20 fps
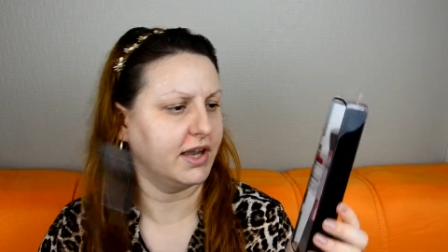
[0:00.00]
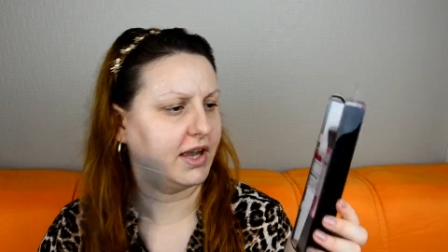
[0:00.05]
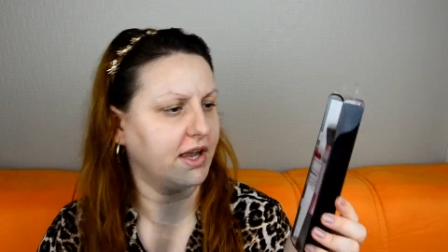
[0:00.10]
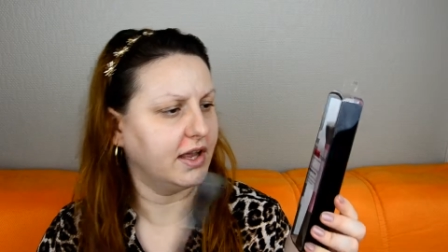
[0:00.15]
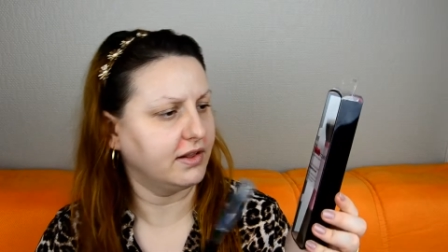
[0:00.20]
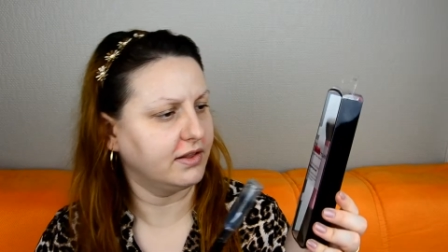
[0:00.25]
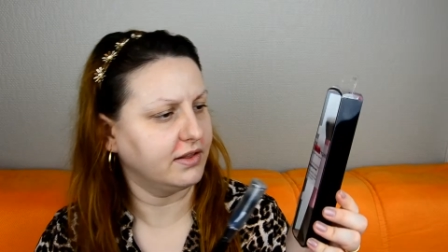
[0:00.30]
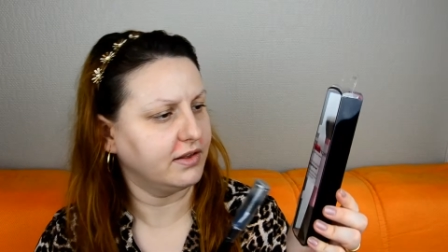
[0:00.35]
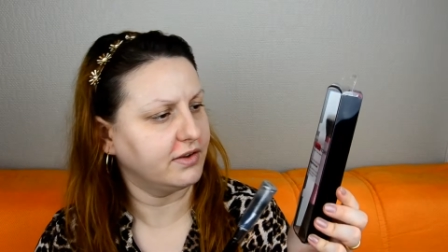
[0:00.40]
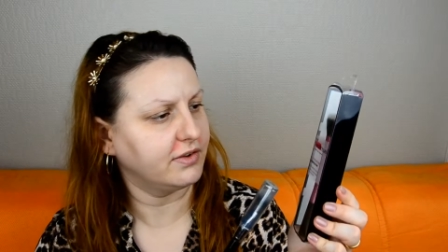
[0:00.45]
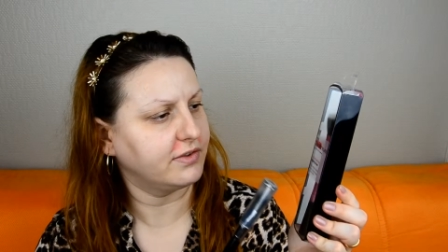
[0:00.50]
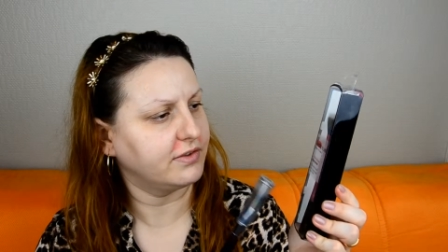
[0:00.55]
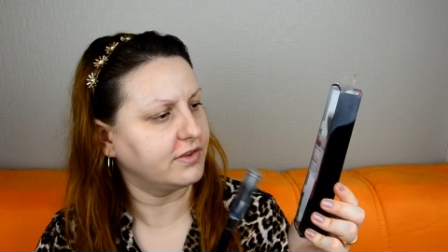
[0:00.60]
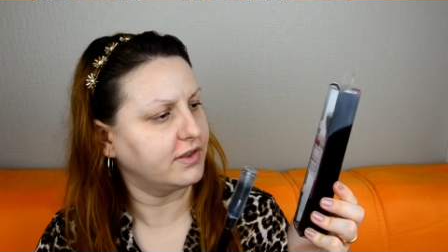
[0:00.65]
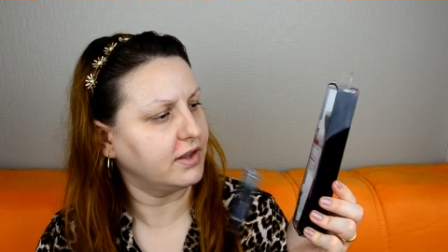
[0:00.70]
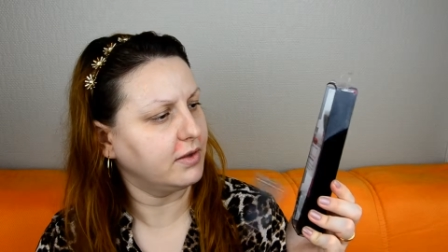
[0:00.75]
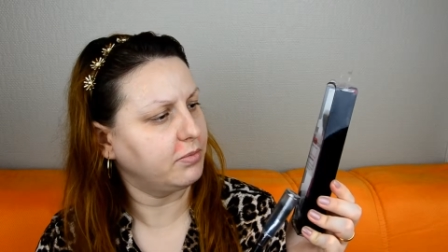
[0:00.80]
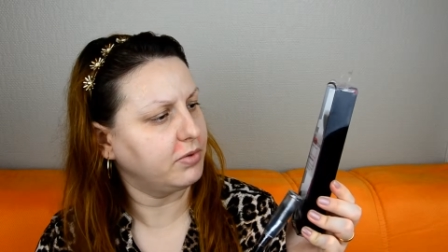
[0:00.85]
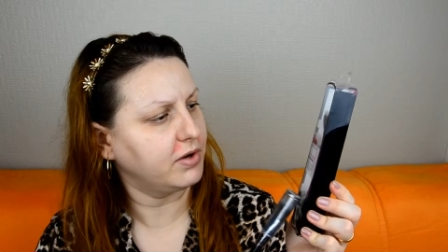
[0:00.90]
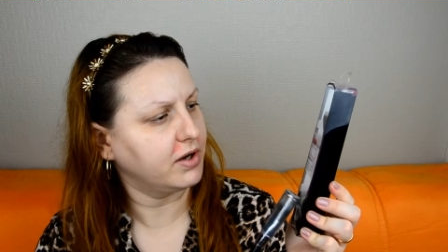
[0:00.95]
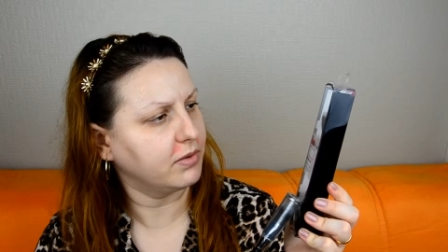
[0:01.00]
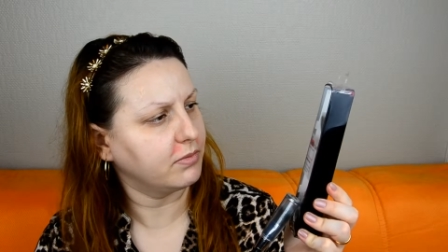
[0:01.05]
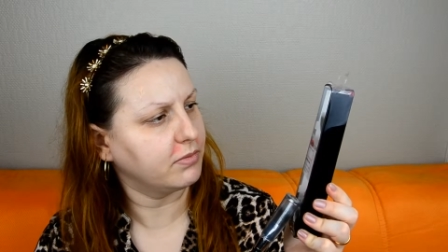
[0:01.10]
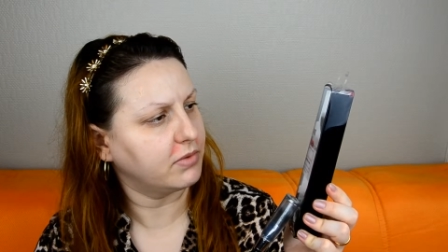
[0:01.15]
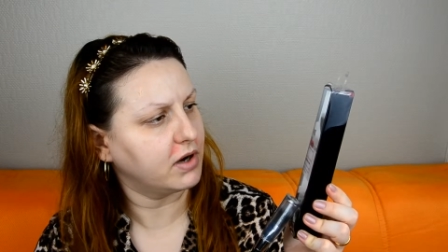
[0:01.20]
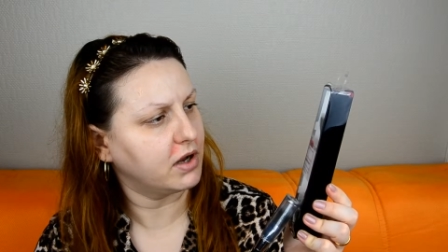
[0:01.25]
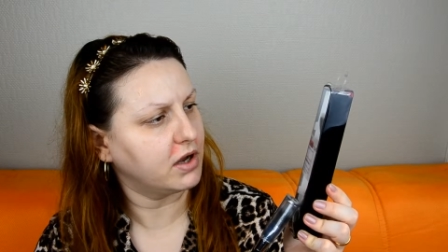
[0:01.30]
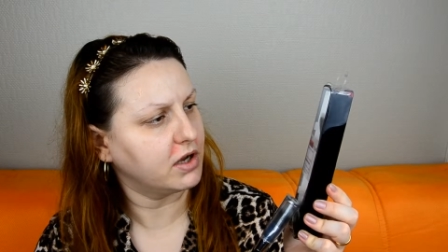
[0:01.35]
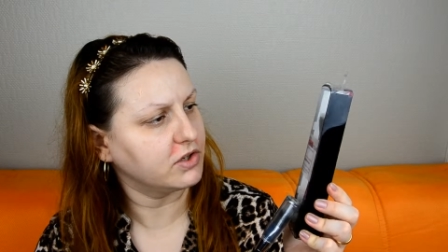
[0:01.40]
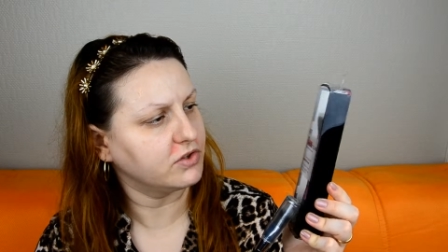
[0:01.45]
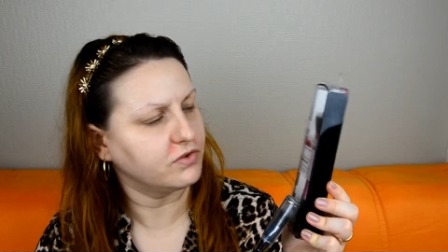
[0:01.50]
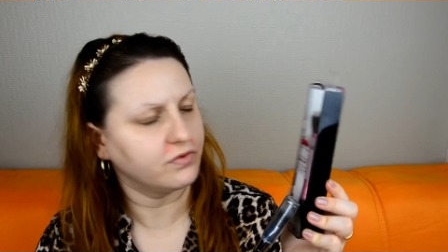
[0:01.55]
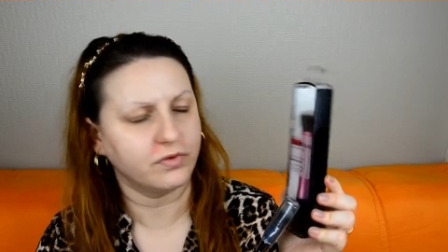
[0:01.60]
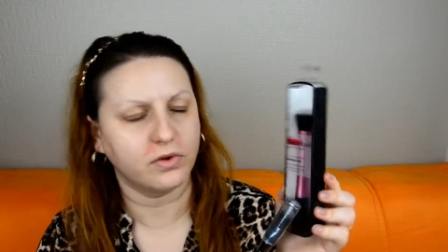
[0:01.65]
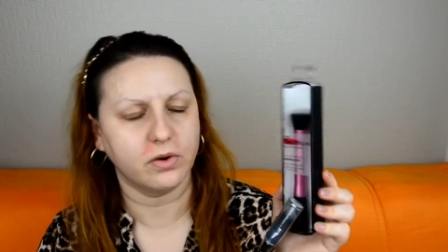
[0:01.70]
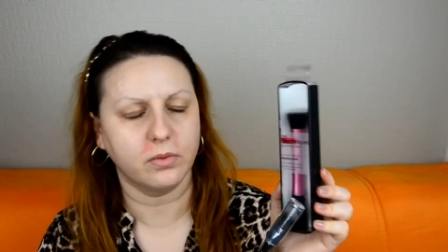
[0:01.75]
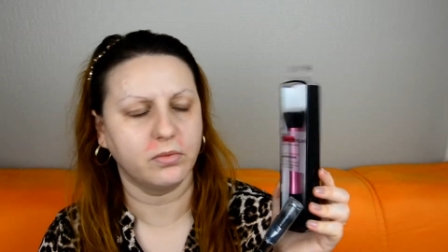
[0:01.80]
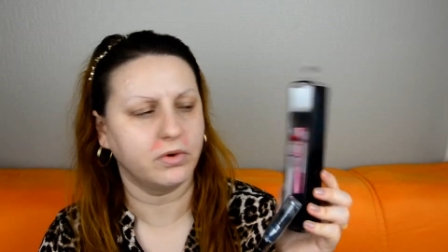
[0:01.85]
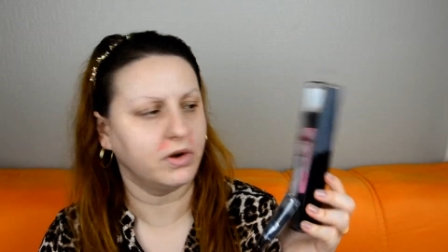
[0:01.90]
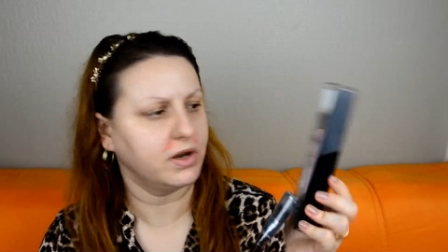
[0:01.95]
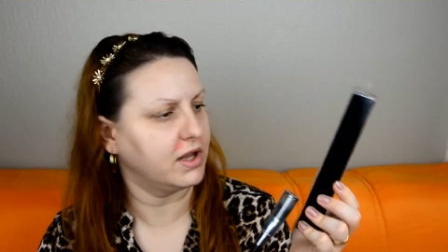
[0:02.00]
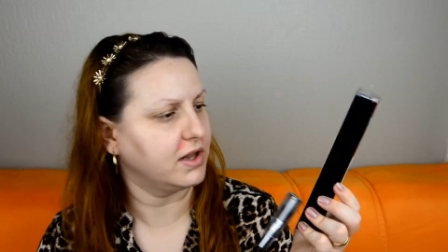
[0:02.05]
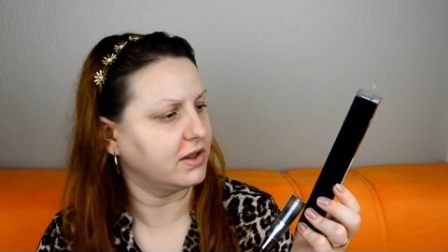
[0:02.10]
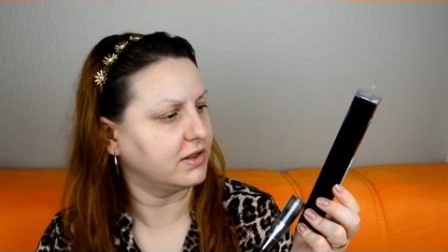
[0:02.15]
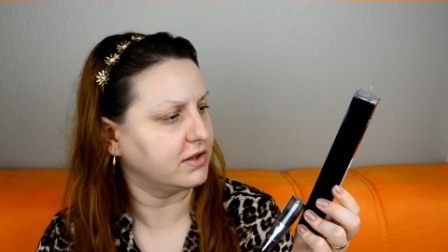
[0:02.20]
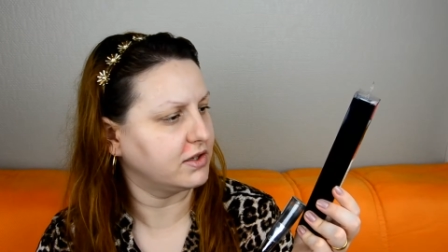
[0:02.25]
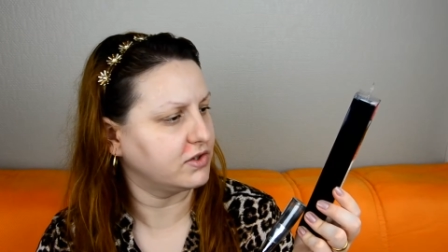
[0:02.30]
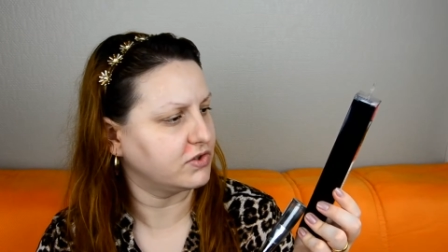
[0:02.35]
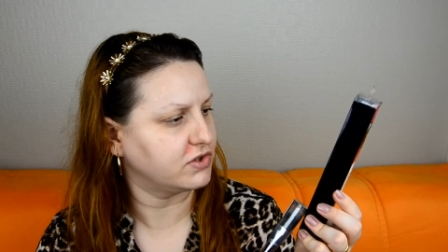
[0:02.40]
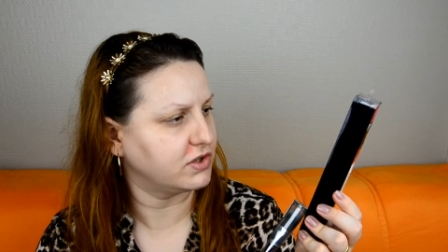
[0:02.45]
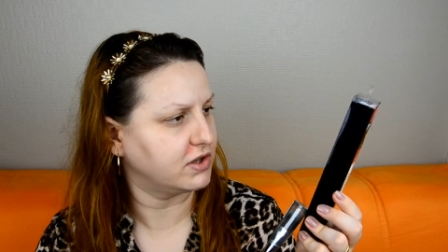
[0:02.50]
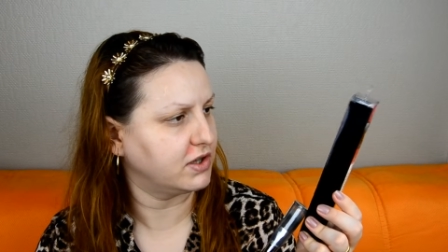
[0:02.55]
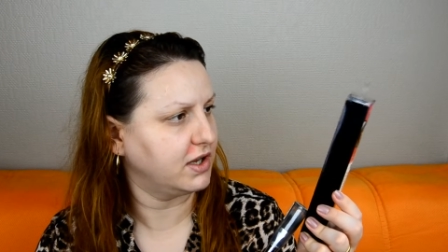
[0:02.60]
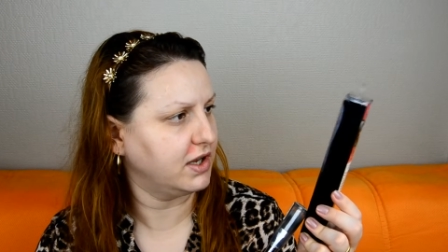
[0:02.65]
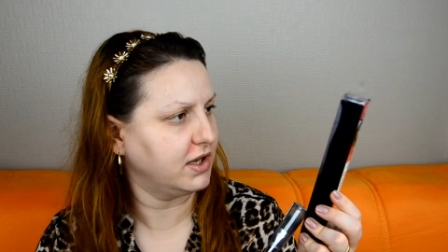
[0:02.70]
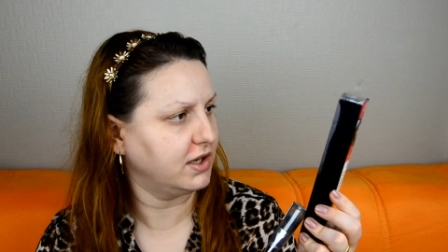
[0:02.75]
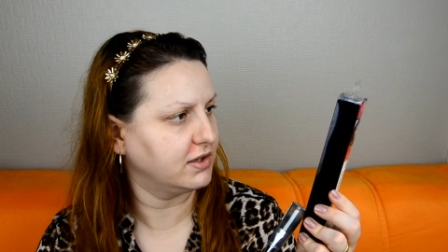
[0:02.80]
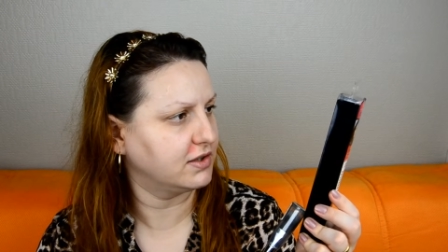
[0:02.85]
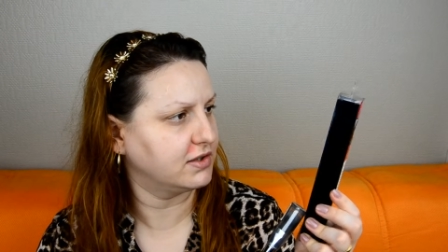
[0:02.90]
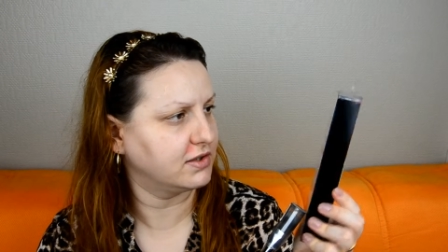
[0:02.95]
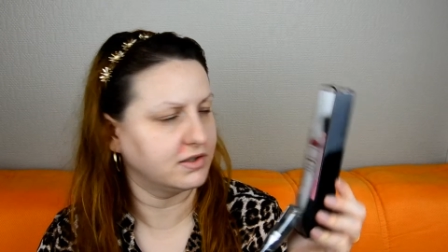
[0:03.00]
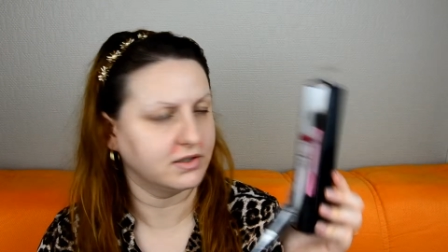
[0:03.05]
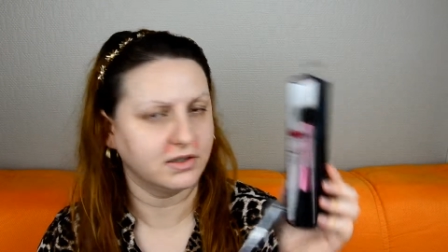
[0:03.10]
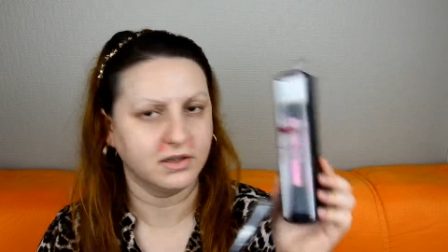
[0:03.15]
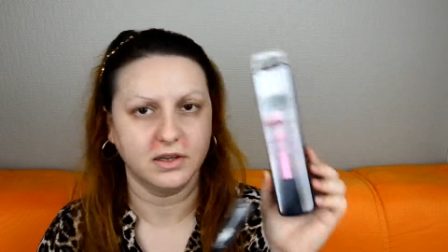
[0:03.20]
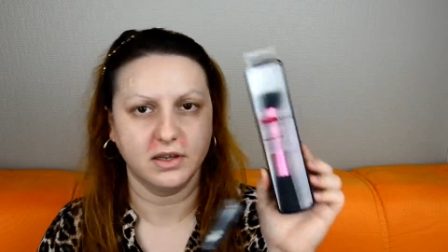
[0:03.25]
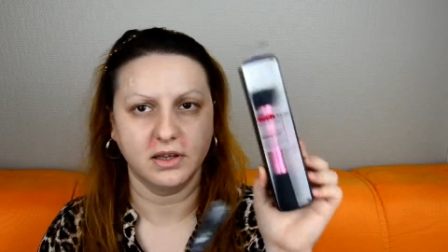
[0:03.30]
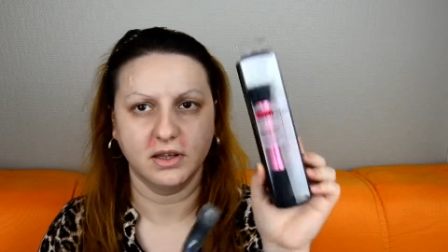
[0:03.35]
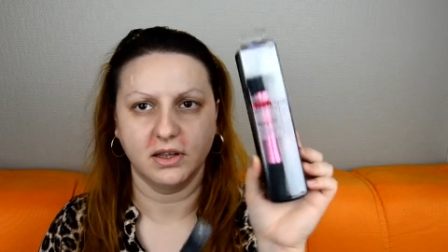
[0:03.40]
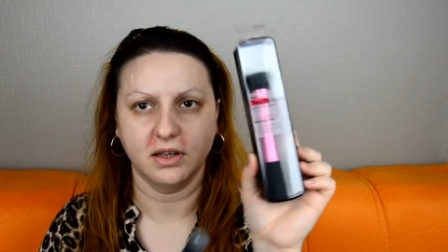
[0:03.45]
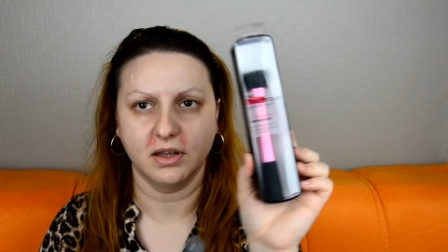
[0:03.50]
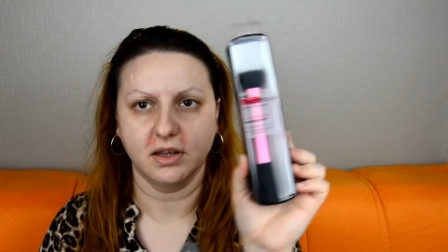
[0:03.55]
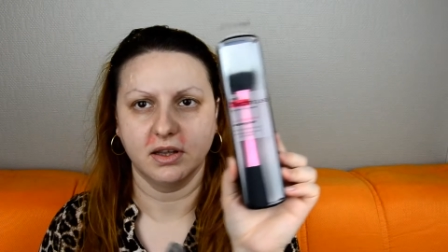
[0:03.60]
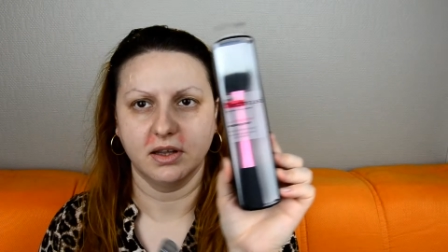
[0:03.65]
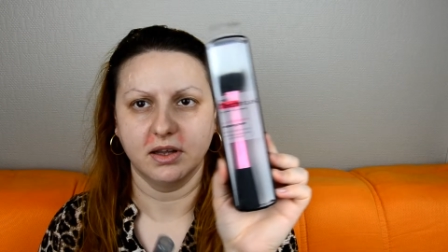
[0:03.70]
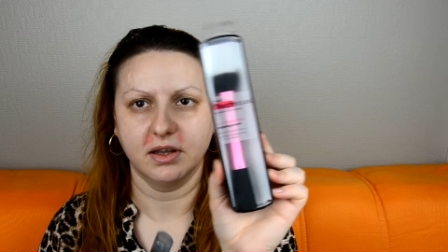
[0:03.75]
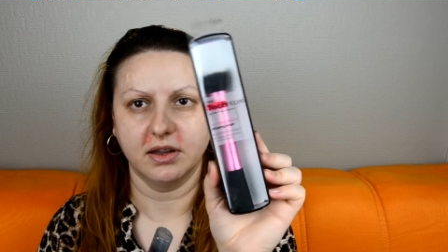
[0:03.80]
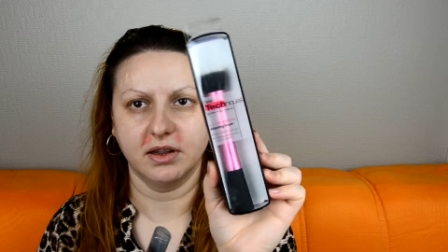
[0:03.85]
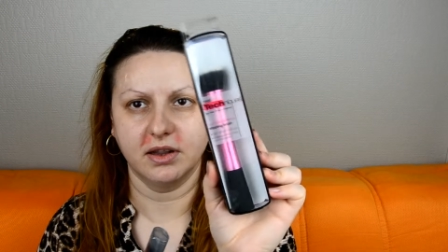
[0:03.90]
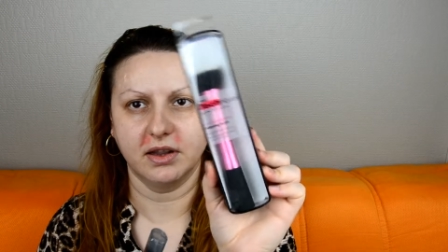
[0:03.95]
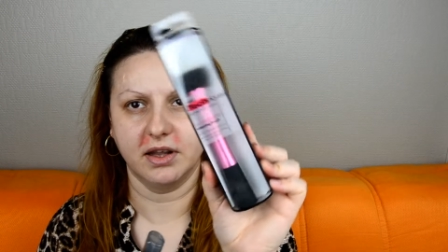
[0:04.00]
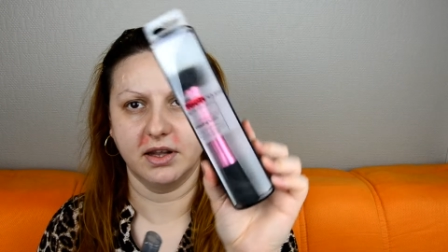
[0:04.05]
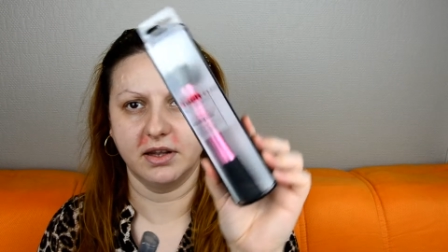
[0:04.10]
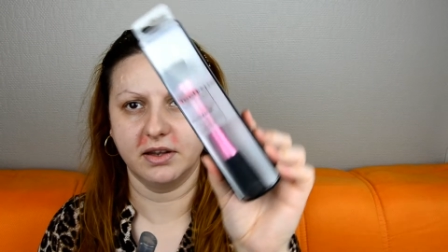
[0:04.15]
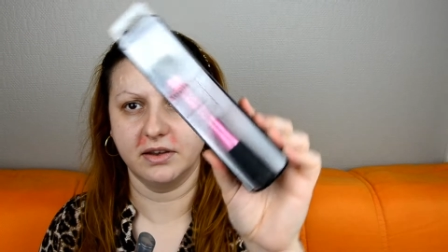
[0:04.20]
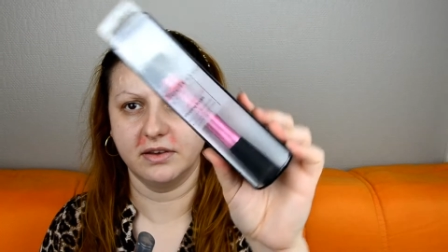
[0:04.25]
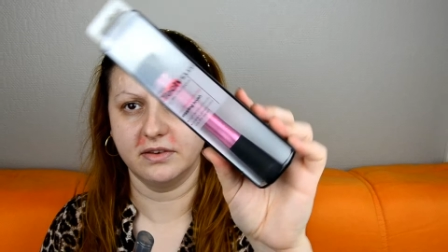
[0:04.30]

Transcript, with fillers: and the stippling brush from Real Techniques that